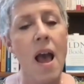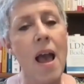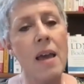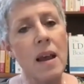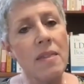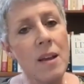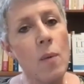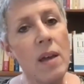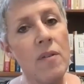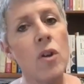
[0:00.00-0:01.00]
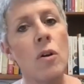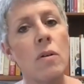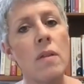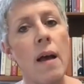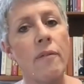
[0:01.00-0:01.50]
And I think we even
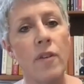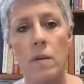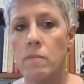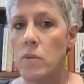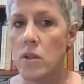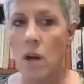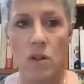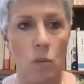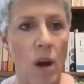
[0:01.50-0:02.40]
heard that from Dr.